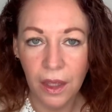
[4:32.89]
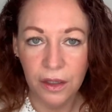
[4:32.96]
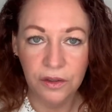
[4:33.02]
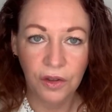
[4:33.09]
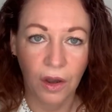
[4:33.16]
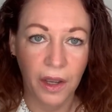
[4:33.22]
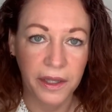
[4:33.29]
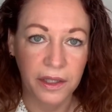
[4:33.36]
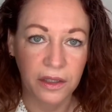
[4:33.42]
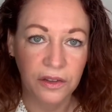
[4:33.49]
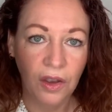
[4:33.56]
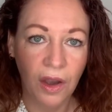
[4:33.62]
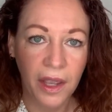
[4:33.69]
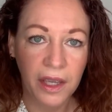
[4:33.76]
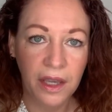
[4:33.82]
Tyger
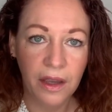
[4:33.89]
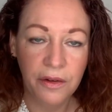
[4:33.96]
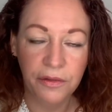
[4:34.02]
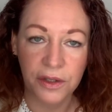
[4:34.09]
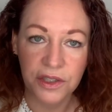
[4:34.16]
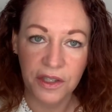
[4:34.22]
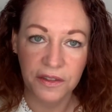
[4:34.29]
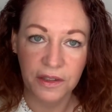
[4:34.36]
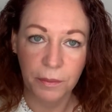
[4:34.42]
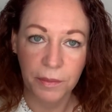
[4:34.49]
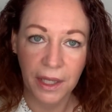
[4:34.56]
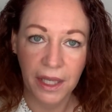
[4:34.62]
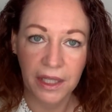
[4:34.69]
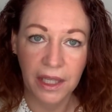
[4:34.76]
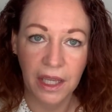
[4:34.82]
Tyger, Francesca
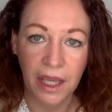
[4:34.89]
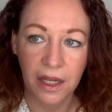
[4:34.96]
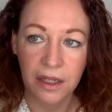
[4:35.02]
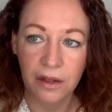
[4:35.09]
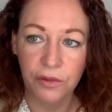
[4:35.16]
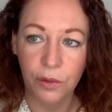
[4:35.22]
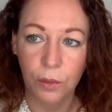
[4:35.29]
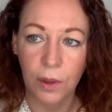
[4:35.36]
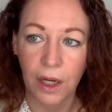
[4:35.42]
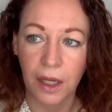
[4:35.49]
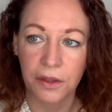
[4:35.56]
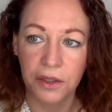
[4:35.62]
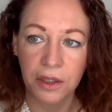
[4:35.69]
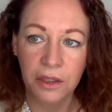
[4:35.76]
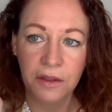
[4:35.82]
Bianchi, another
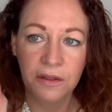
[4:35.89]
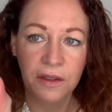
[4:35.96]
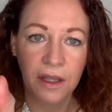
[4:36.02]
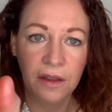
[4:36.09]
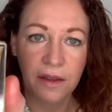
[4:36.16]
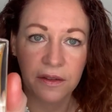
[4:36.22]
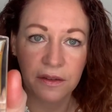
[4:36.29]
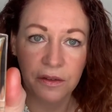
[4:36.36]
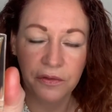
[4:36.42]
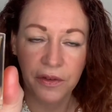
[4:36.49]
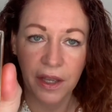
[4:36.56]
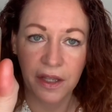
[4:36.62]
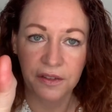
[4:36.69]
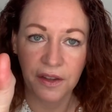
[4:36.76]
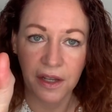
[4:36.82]
one. You can see there's a
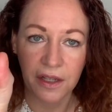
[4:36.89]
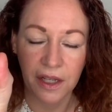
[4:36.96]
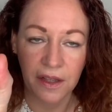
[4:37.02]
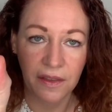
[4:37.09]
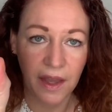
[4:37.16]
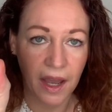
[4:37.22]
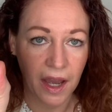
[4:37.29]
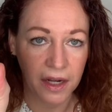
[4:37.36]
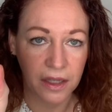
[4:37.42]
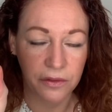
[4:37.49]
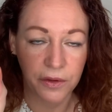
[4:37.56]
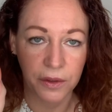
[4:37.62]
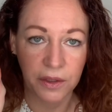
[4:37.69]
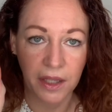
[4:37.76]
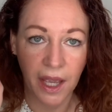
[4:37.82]
fair dent in that and I've
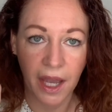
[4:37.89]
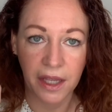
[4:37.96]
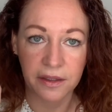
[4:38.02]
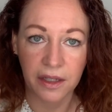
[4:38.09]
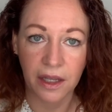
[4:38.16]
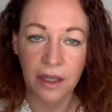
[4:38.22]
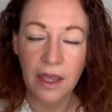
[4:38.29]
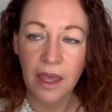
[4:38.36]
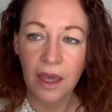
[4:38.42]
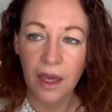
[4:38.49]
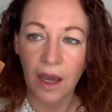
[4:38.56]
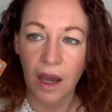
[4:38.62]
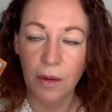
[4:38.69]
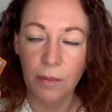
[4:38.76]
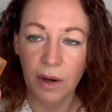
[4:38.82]
only had it
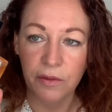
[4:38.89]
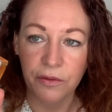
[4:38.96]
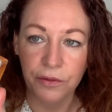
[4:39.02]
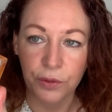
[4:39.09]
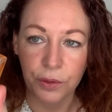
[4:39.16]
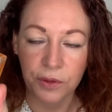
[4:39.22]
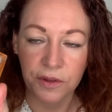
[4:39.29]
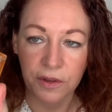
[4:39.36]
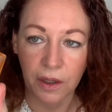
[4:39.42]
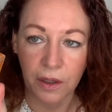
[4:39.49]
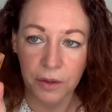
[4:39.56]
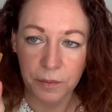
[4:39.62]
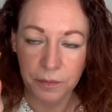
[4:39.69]
a month or so.